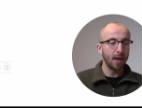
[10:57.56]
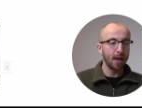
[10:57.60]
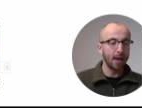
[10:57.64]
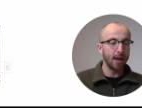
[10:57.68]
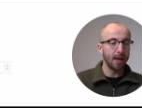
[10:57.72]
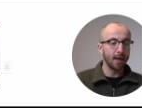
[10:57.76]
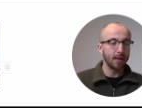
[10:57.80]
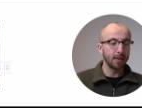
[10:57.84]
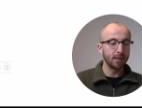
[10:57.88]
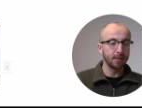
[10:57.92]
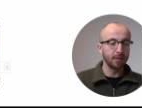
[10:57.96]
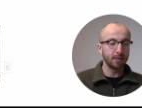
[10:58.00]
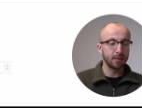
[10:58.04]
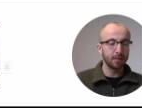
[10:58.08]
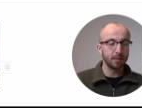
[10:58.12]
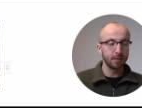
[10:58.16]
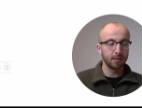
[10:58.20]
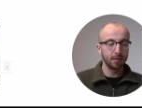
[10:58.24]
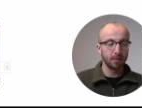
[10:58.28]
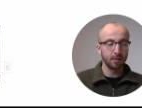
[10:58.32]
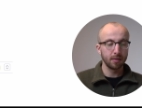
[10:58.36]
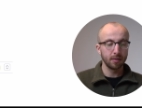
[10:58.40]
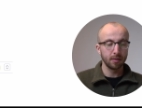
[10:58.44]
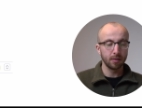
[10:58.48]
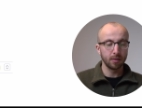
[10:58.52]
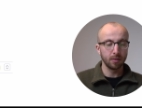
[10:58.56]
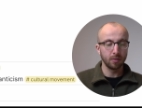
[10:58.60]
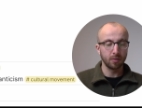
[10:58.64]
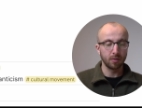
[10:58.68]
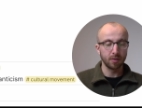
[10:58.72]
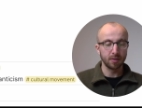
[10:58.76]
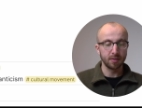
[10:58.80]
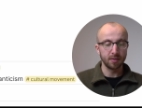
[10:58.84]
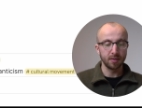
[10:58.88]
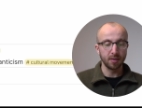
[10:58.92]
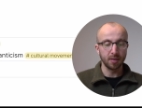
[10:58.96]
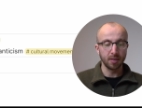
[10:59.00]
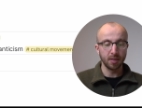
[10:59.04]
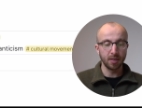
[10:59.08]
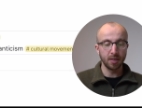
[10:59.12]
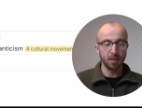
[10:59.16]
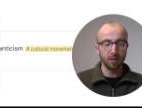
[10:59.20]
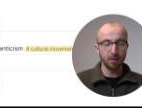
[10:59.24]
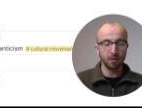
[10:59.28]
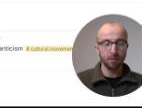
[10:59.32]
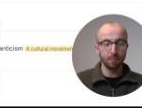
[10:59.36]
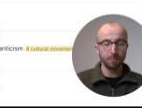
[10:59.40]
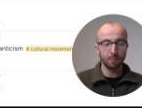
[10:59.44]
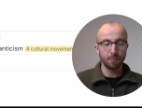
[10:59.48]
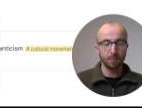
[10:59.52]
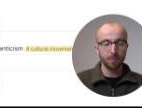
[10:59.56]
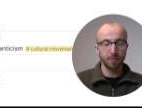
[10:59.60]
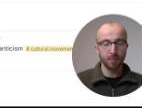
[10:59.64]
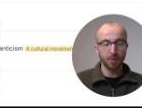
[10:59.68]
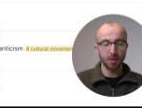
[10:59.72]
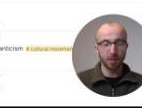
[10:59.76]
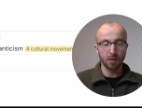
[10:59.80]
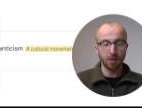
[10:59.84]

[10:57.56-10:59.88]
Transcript: And you can see here, the